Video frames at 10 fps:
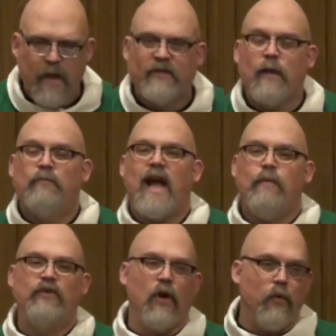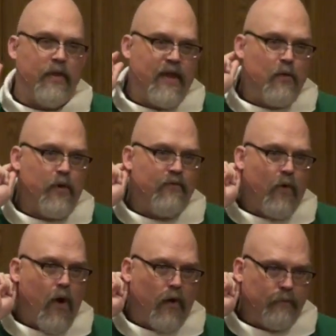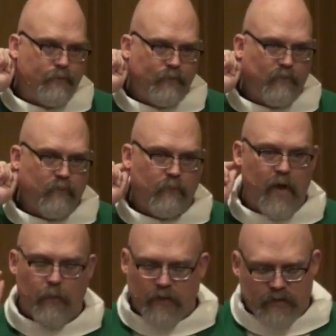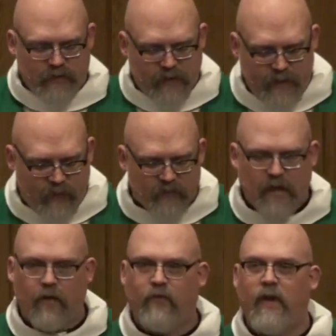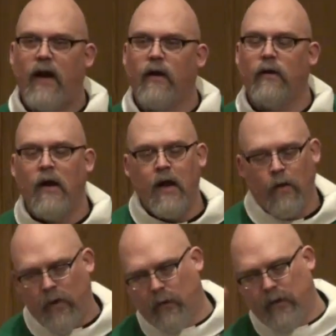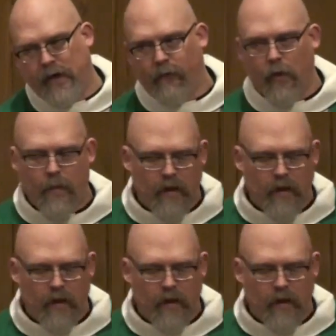Sometimes, though, we think we fall. And we'll just leave ourselves there, and well, we'll never